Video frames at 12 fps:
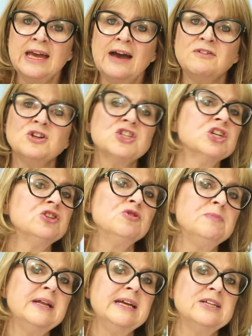Have your
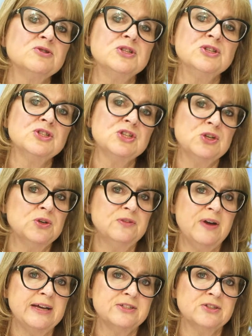children been introduced to your
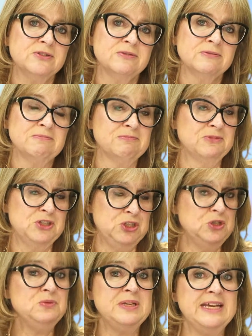advisor? Do
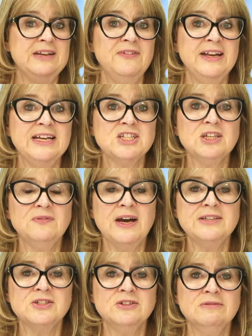you need a financial
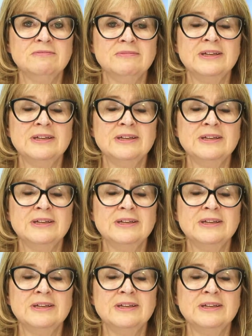advisor?